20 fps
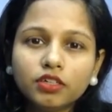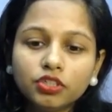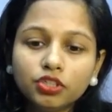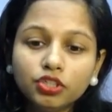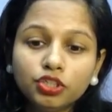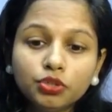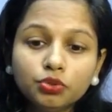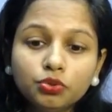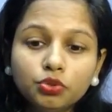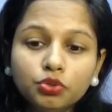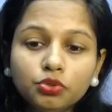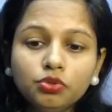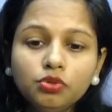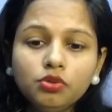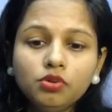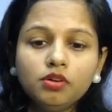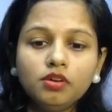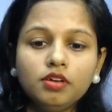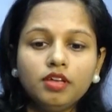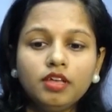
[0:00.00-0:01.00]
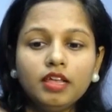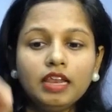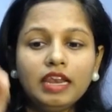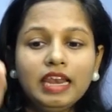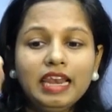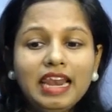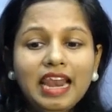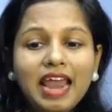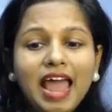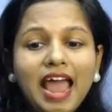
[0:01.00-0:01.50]
due to
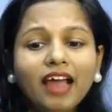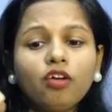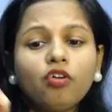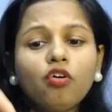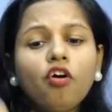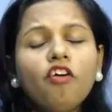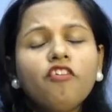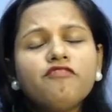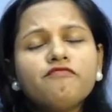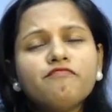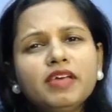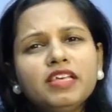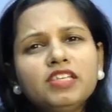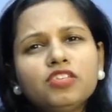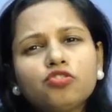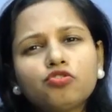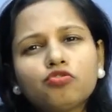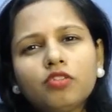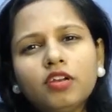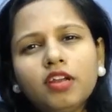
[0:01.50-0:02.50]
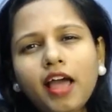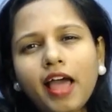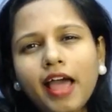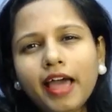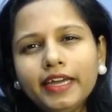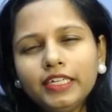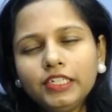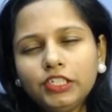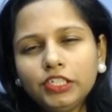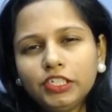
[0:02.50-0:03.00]
lack of menstrual
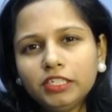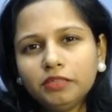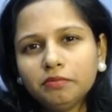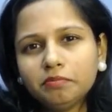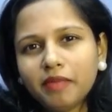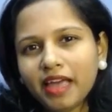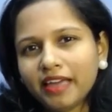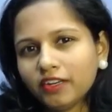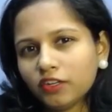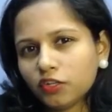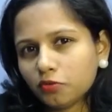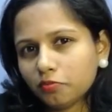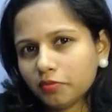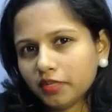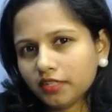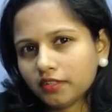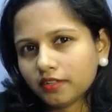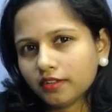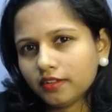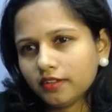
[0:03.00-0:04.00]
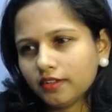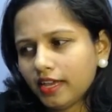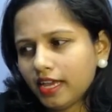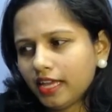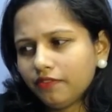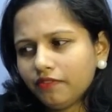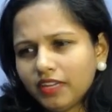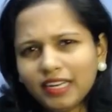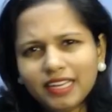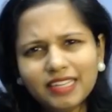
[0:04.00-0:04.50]
hygiene management.
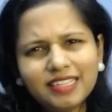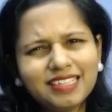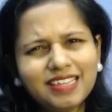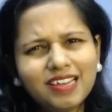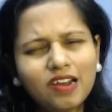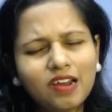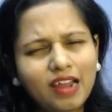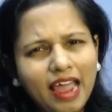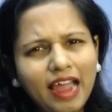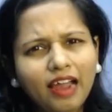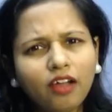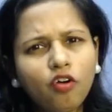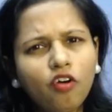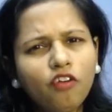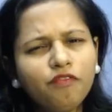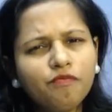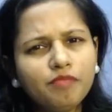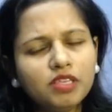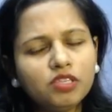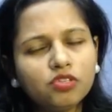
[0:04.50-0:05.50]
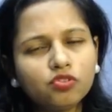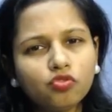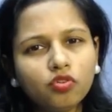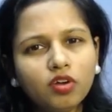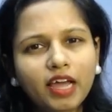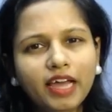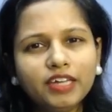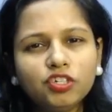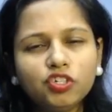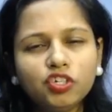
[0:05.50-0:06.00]
And when I say lack of menstrual
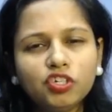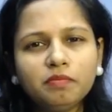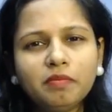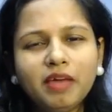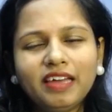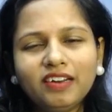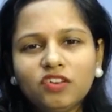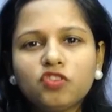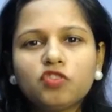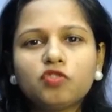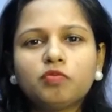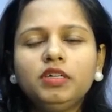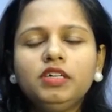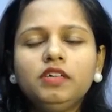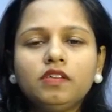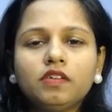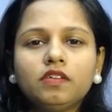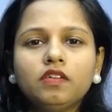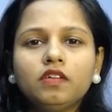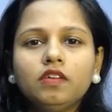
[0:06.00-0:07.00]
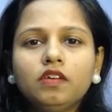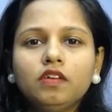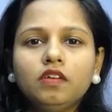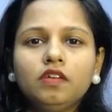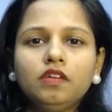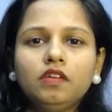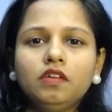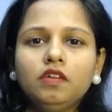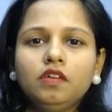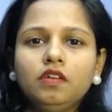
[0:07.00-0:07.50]
hygiene management,
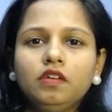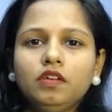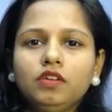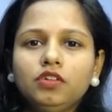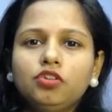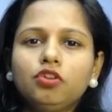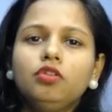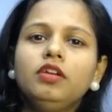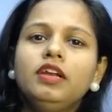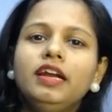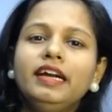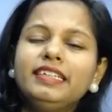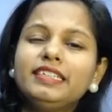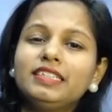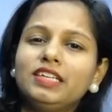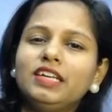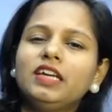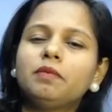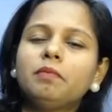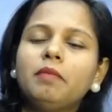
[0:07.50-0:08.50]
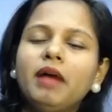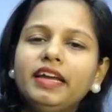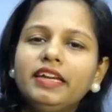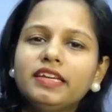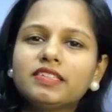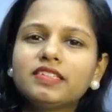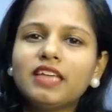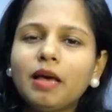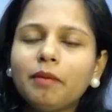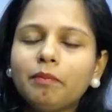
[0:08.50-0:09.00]
chalo, let's take my
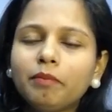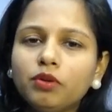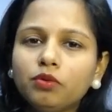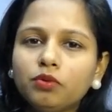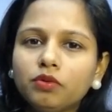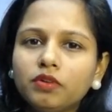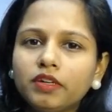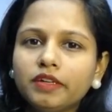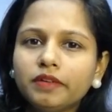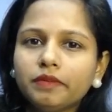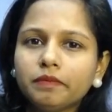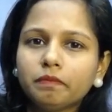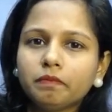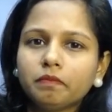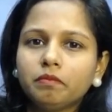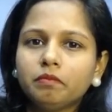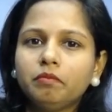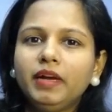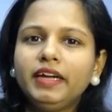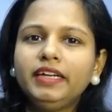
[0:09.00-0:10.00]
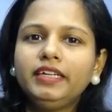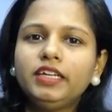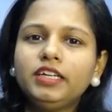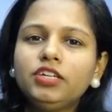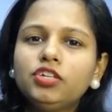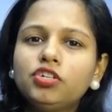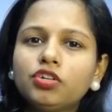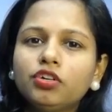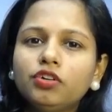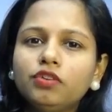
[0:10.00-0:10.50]
example only. My
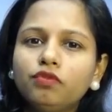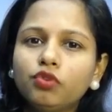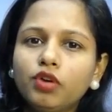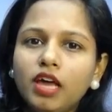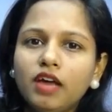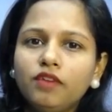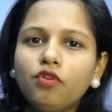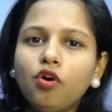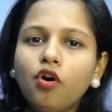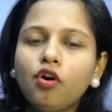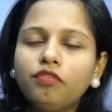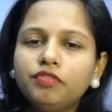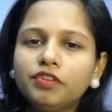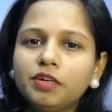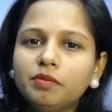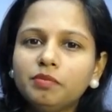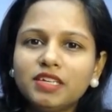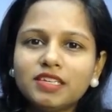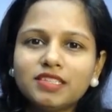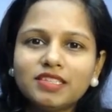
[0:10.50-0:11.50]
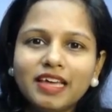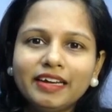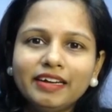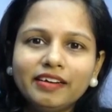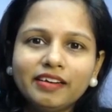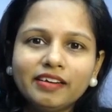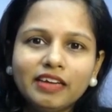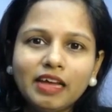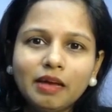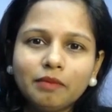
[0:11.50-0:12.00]
teacher would have offered me a
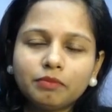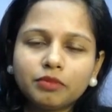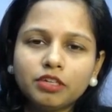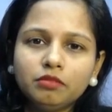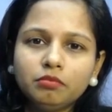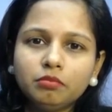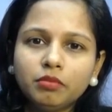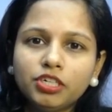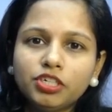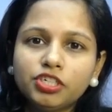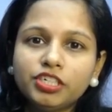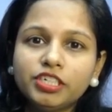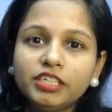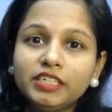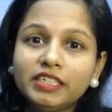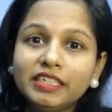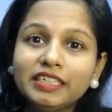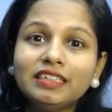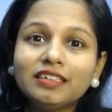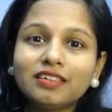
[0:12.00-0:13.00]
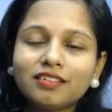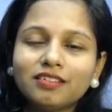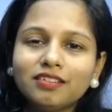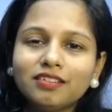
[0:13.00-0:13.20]
sanitary napkin, but she didn't.